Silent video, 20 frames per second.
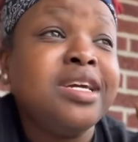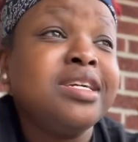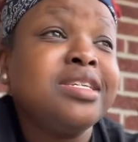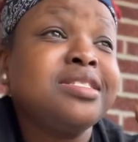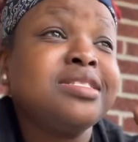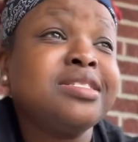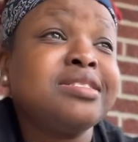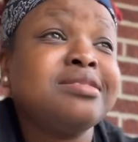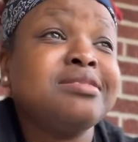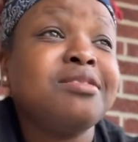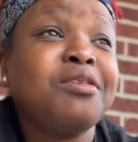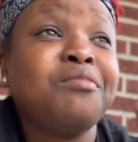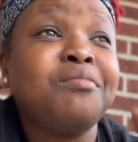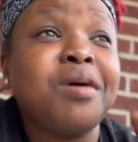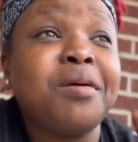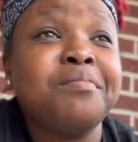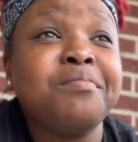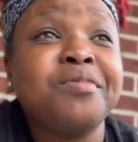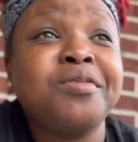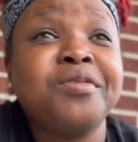just know
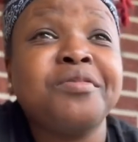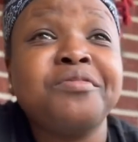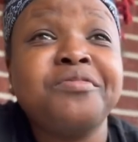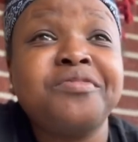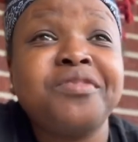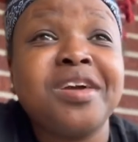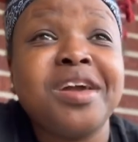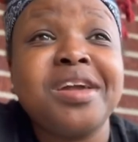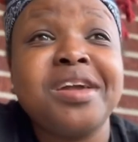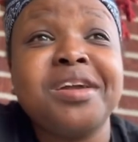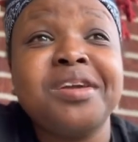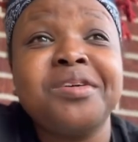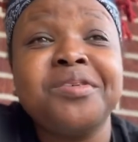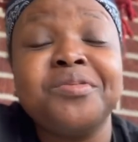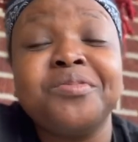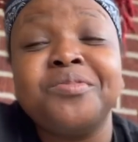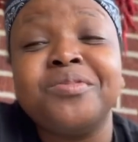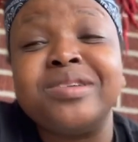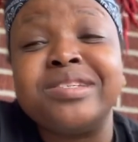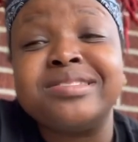my birthday
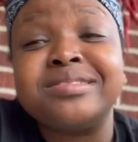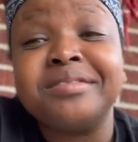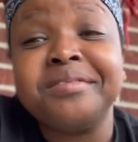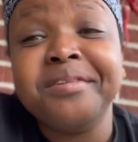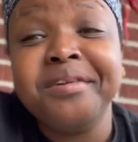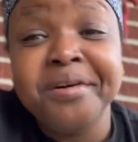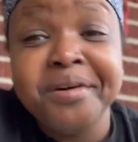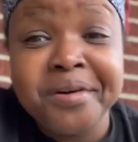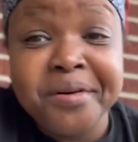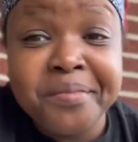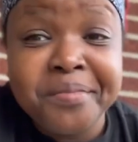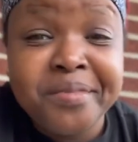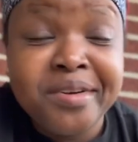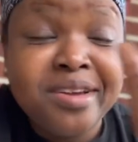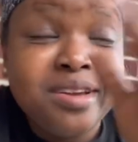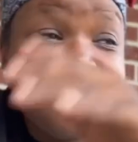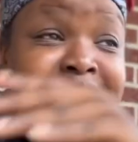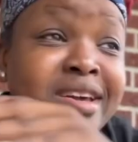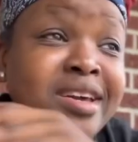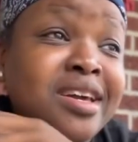was up.
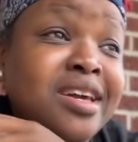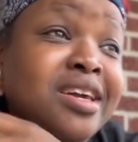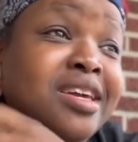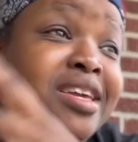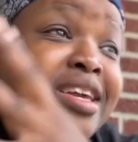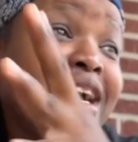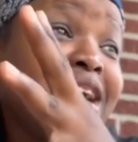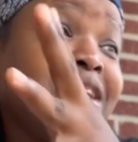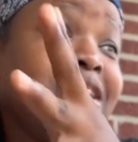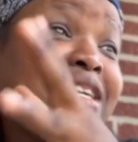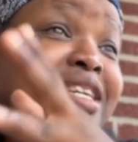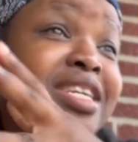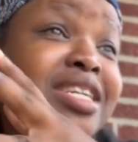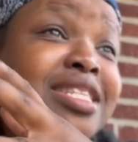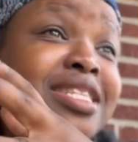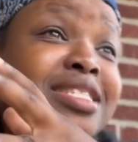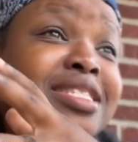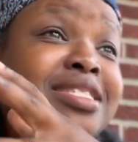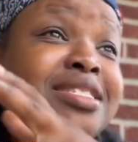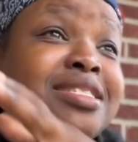Y'all didn't
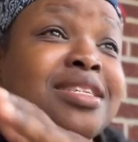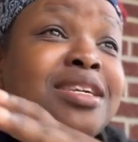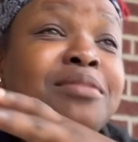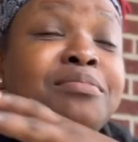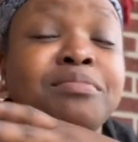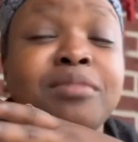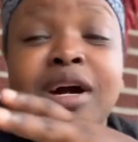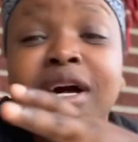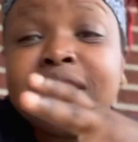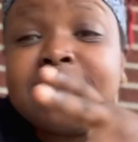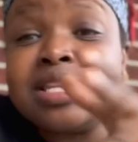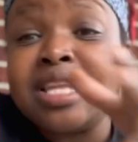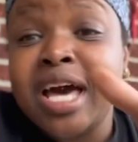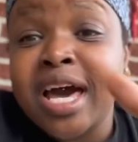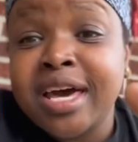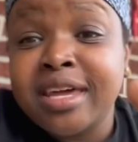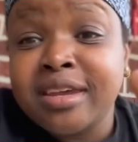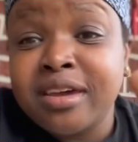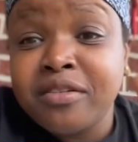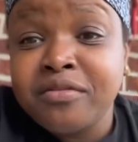get to see a
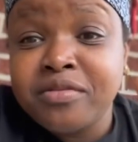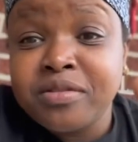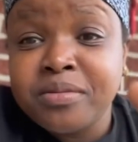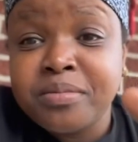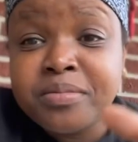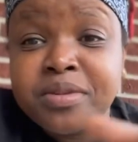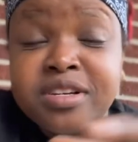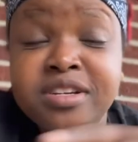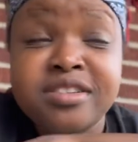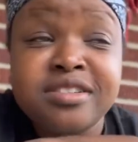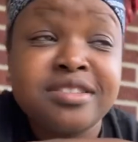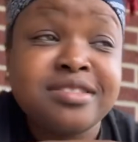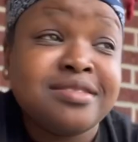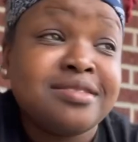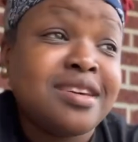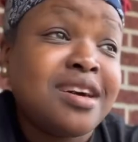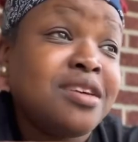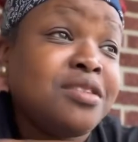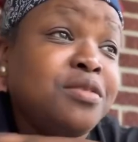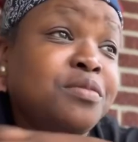lot of it because
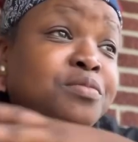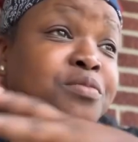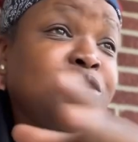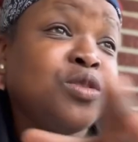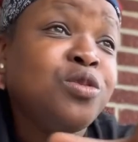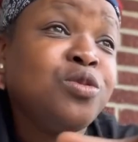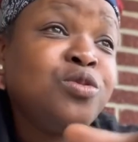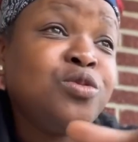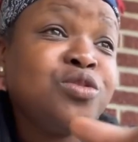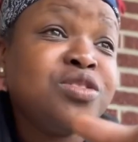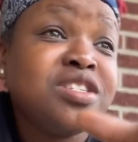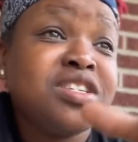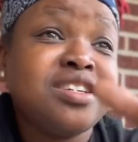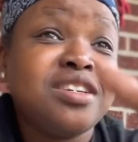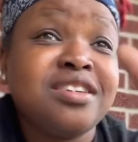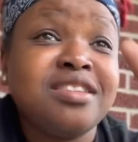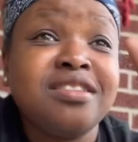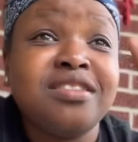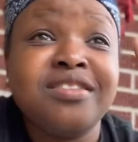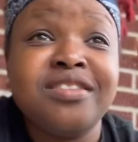all the music
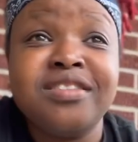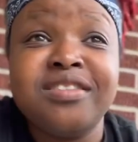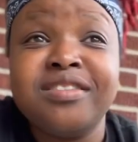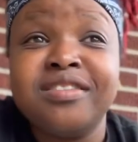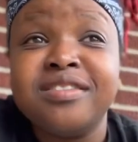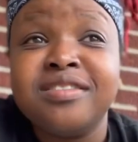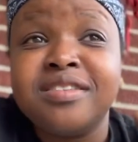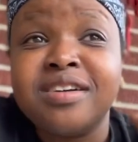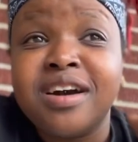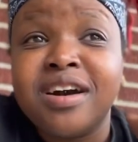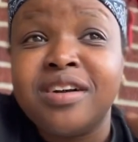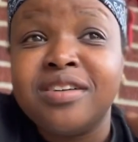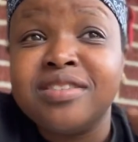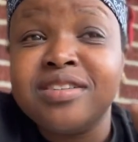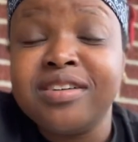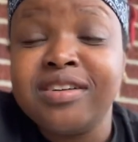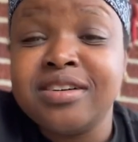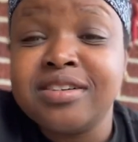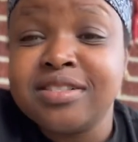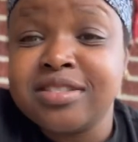and uh all
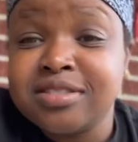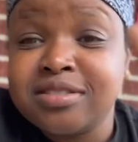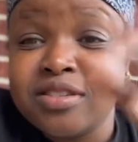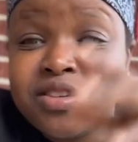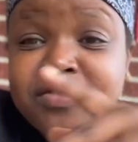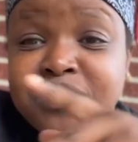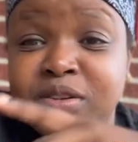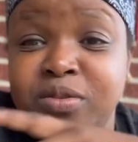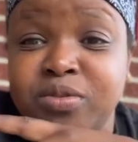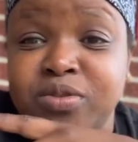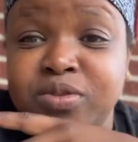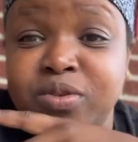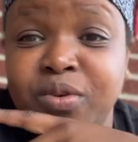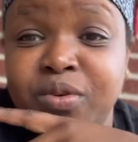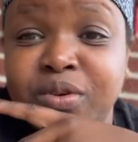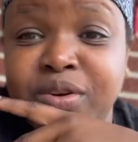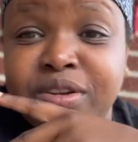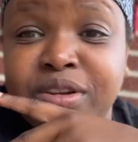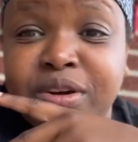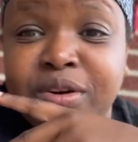the other stuff that was
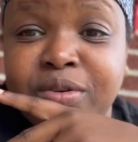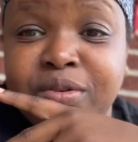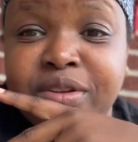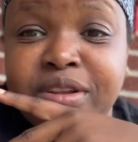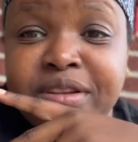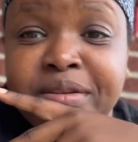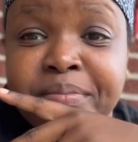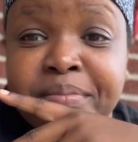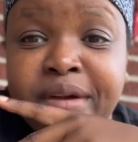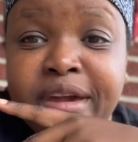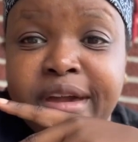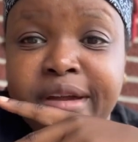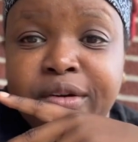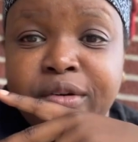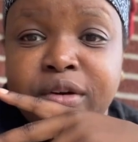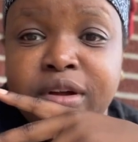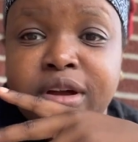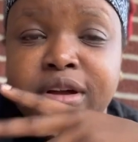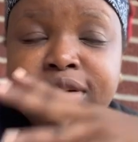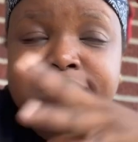going on in the
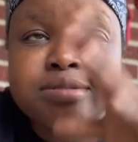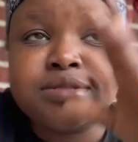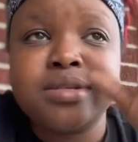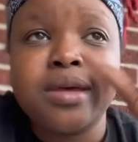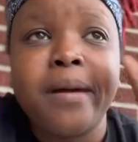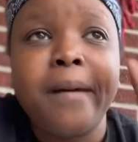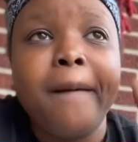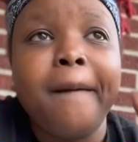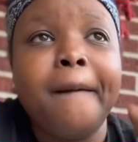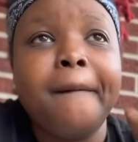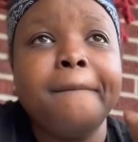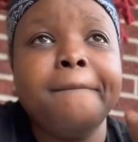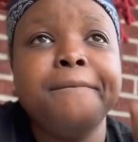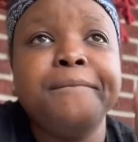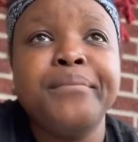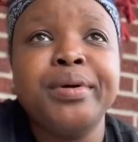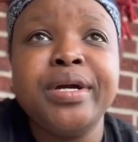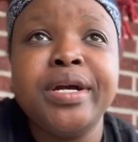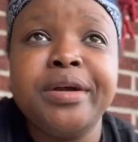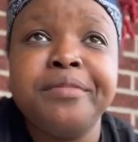backgrounds.
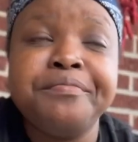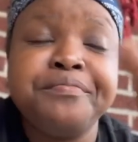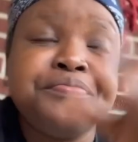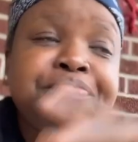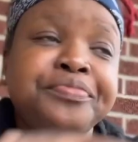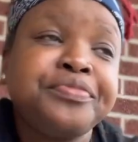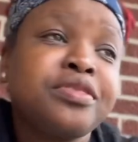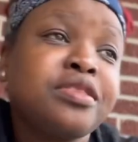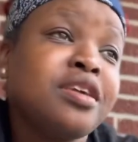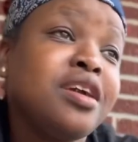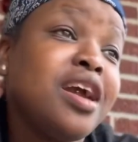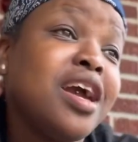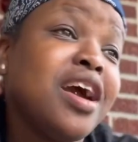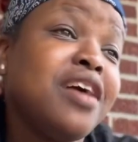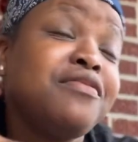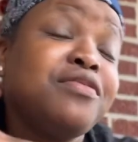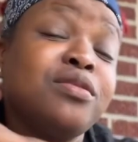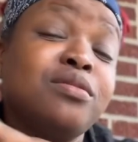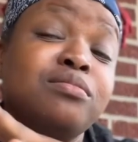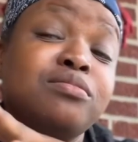But
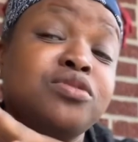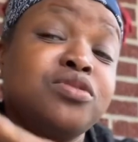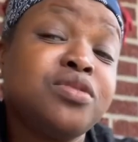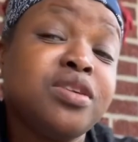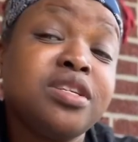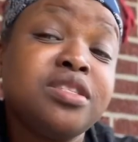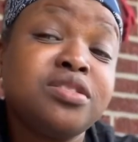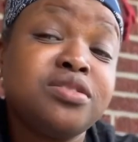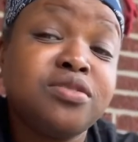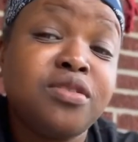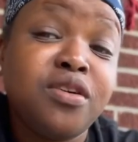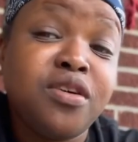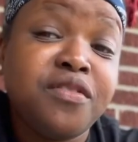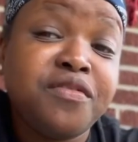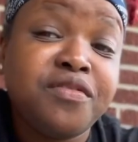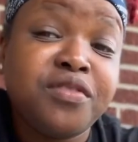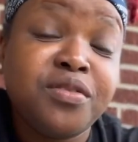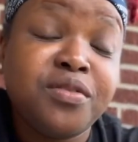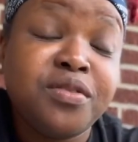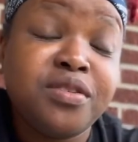after them drinks started
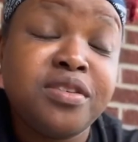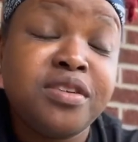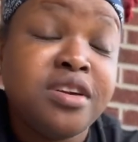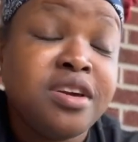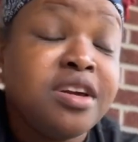flowing,